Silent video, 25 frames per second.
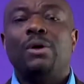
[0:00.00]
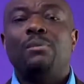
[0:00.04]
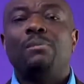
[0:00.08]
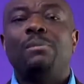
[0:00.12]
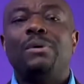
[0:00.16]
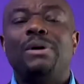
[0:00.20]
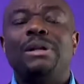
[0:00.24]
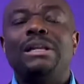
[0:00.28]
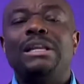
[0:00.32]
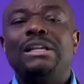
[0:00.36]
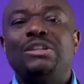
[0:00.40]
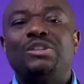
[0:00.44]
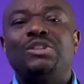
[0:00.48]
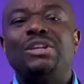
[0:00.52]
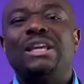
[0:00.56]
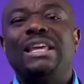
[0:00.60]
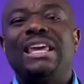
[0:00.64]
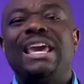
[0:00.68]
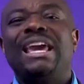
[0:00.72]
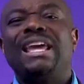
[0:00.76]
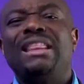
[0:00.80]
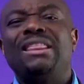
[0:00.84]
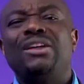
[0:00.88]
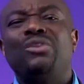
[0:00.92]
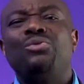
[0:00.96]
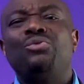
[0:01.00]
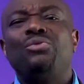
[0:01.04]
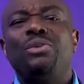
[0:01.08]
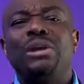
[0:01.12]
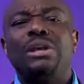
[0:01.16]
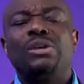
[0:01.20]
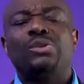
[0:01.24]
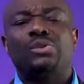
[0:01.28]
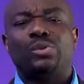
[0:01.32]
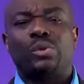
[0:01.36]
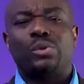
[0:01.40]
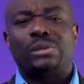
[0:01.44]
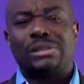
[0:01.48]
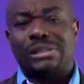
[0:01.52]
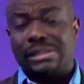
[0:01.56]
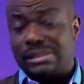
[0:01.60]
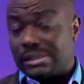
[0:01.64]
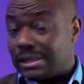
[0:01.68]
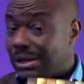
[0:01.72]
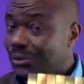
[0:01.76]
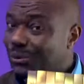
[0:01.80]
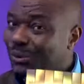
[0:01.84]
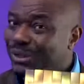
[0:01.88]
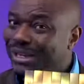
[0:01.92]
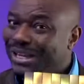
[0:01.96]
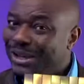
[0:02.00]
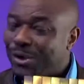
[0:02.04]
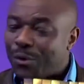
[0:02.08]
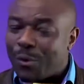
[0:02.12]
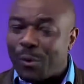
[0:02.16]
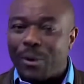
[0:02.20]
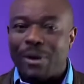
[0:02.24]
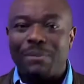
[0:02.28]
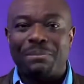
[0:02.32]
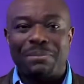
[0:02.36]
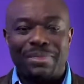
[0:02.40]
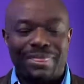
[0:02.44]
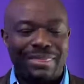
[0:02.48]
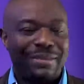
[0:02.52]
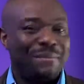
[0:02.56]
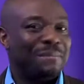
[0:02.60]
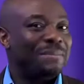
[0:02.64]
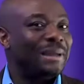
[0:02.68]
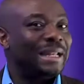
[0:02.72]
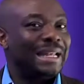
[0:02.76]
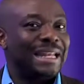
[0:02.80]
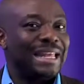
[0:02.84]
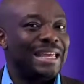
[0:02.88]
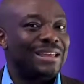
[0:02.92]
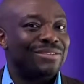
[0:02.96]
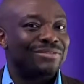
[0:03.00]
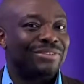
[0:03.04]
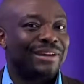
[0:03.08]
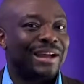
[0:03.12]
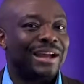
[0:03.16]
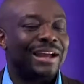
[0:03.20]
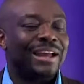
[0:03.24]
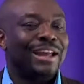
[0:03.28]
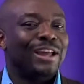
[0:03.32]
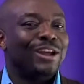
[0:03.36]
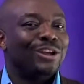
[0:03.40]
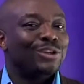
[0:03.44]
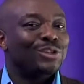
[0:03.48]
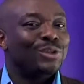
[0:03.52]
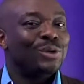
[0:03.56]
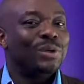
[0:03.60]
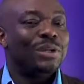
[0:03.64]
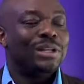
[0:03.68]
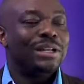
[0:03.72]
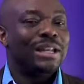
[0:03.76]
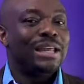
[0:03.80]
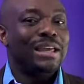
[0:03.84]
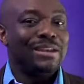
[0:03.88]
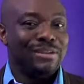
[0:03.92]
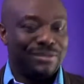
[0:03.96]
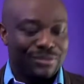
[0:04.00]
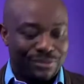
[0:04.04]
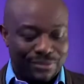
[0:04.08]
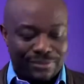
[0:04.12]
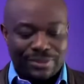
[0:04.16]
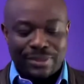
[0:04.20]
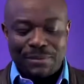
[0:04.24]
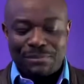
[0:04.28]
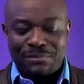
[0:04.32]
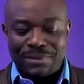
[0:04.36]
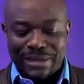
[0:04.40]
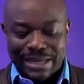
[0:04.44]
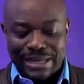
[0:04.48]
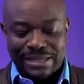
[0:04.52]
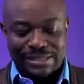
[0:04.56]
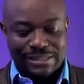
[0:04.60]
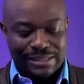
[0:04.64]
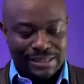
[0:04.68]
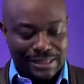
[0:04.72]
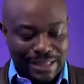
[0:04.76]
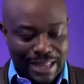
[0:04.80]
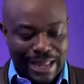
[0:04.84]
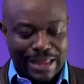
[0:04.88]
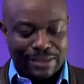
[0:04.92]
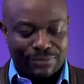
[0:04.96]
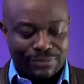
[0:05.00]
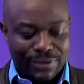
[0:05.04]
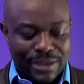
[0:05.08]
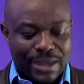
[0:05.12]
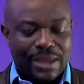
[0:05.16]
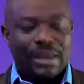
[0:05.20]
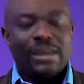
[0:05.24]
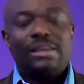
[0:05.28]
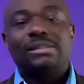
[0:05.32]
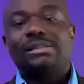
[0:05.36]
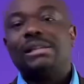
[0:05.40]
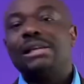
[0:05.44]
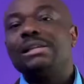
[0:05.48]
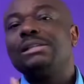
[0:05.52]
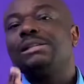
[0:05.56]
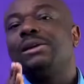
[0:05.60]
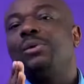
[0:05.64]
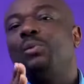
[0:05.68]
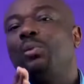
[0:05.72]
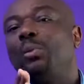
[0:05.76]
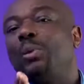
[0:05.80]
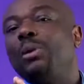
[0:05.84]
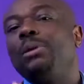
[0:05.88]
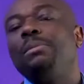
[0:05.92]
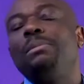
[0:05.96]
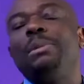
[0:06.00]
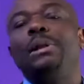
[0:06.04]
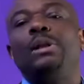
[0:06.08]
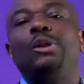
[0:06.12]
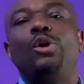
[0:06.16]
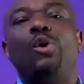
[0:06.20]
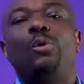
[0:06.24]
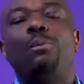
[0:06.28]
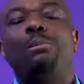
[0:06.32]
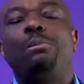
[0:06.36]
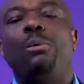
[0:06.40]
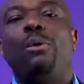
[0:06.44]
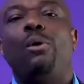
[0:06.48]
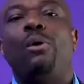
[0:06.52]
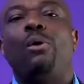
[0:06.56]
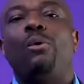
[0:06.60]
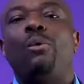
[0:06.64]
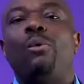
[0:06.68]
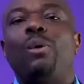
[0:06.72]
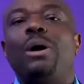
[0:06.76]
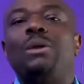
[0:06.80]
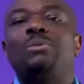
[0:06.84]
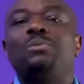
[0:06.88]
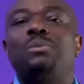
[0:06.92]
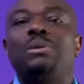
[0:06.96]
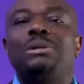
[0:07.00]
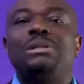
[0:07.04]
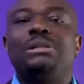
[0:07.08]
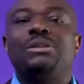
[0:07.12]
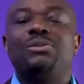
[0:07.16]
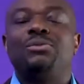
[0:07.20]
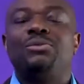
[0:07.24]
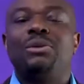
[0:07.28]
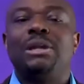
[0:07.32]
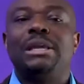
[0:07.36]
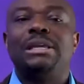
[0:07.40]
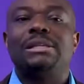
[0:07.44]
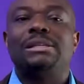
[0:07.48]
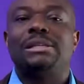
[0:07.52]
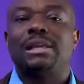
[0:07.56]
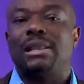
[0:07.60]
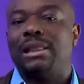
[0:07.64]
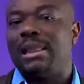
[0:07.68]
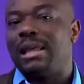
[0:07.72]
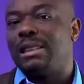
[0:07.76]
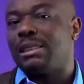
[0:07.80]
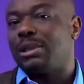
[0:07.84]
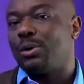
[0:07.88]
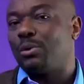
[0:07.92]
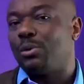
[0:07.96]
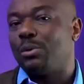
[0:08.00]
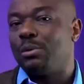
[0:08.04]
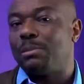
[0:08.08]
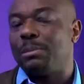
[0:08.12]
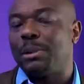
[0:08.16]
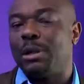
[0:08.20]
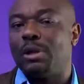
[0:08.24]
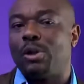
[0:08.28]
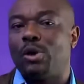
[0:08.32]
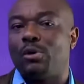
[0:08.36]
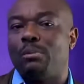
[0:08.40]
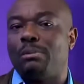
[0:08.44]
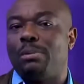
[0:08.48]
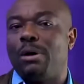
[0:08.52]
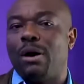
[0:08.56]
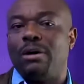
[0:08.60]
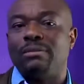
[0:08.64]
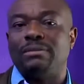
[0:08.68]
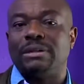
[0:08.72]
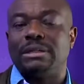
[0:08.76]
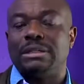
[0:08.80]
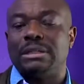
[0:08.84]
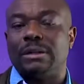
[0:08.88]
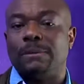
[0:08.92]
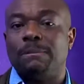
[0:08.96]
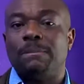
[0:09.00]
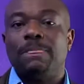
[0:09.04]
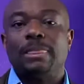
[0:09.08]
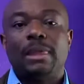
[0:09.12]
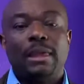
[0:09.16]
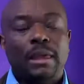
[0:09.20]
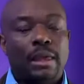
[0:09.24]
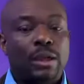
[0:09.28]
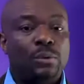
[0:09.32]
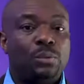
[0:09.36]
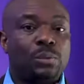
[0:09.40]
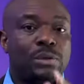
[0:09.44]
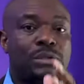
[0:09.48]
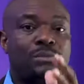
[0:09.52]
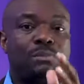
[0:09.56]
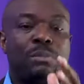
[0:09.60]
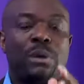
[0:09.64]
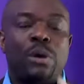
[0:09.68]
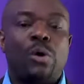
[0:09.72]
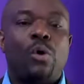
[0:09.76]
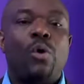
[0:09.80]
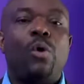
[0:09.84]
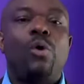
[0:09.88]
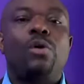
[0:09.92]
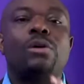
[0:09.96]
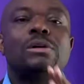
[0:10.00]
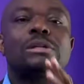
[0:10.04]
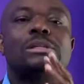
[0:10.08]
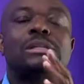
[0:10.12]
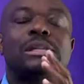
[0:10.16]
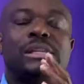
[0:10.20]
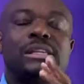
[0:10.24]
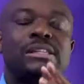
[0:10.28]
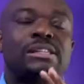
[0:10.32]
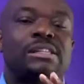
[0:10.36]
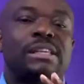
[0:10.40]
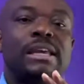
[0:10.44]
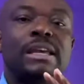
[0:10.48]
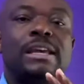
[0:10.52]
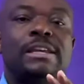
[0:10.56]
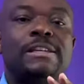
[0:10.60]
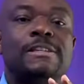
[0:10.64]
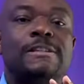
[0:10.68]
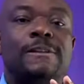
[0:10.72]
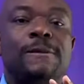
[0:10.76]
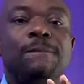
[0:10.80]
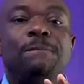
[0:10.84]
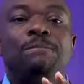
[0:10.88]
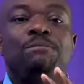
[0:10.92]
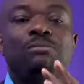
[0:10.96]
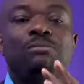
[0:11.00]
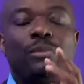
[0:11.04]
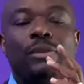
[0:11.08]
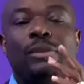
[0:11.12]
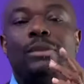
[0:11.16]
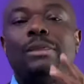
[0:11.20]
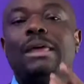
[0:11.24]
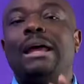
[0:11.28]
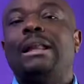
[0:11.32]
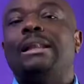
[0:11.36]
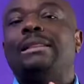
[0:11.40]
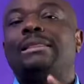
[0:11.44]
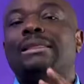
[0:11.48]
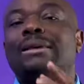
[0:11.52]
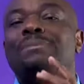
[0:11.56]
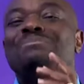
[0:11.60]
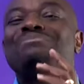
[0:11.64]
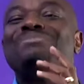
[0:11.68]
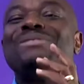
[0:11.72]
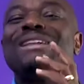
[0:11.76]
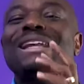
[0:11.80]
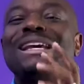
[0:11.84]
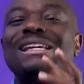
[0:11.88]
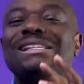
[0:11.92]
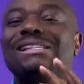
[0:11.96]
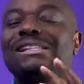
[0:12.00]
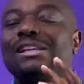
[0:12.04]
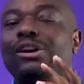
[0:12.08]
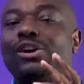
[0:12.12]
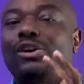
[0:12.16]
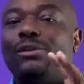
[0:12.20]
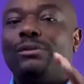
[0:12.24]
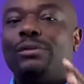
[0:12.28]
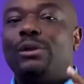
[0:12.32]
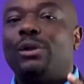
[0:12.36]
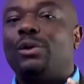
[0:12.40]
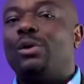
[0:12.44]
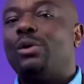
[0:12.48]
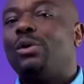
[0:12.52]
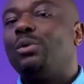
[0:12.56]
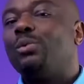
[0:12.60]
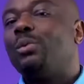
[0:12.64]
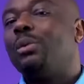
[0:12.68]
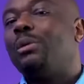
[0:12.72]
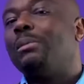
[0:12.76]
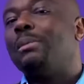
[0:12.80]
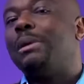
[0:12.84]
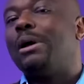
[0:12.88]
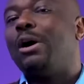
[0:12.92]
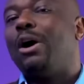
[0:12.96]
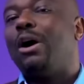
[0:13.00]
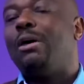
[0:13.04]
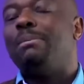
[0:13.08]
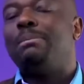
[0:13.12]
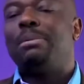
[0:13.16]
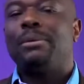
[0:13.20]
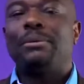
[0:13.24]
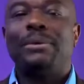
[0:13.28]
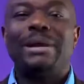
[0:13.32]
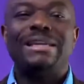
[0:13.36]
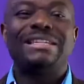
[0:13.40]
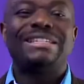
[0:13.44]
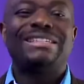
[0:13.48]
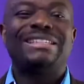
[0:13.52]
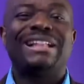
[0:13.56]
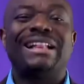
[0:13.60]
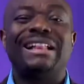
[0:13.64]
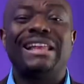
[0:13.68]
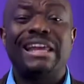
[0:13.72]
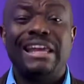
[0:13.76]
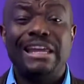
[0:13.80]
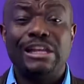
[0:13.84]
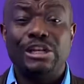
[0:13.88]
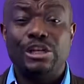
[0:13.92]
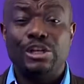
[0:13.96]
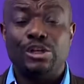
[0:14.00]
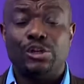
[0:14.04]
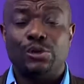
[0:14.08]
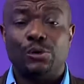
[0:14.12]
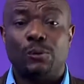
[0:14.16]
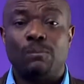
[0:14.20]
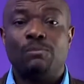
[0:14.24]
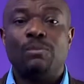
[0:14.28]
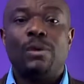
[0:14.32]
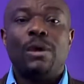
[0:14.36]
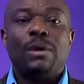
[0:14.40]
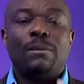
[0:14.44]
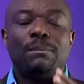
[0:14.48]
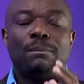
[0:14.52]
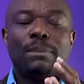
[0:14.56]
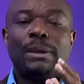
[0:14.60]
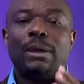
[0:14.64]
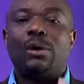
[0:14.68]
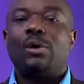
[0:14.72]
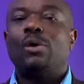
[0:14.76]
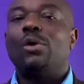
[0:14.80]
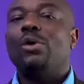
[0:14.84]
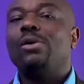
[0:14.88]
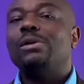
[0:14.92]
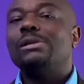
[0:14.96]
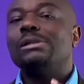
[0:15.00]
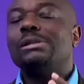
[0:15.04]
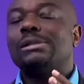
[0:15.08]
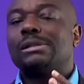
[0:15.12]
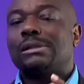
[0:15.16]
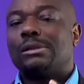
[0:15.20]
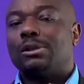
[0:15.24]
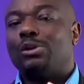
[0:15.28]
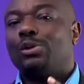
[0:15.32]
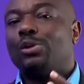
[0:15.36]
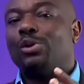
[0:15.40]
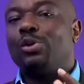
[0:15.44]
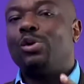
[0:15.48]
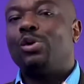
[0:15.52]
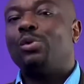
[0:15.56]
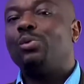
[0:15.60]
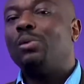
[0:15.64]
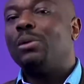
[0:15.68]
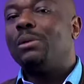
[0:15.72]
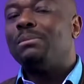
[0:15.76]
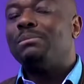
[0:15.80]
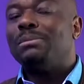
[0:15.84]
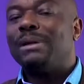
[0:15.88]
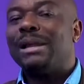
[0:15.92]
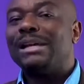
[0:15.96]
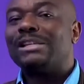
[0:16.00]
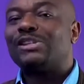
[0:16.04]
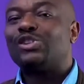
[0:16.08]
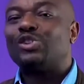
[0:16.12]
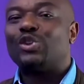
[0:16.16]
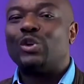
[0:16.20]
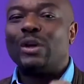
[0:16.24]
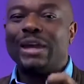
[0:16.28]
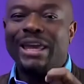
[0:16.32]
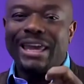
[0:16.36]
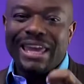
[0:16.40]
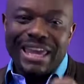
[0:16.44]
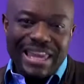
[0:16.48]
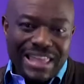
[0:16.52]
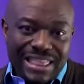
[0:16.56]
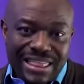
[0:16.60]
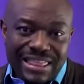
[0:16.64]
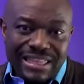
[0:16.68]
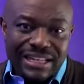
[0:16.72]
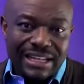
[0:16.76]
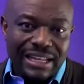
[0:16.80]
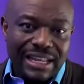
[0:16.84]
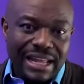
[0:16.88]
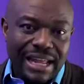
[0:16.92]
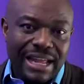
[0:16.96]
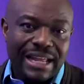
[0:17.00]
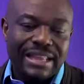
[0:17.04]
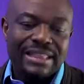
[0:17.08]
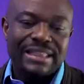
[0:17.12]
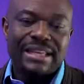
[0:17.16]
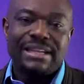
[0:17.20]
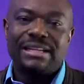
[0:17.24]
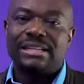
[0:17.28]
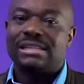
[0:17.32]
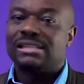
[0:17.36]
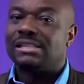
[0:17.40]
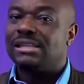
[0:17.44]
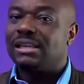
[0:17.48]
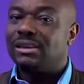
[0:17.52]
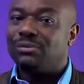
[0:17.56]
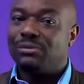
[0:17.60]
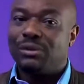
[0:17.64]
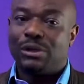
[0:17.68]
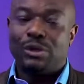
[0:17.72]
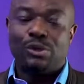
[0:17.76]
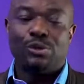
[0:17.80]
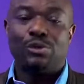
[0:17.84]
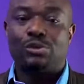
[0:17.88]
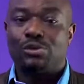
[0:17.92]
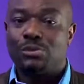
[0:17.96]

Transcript: Putting together resources that will equip the believer to live the blessed life. He says there will be no poor. What was the reason that there would be no poverty? It was because, he says, that the blessing of the Lord will be operational in you, because the Lord will bless you in the land that he's giving you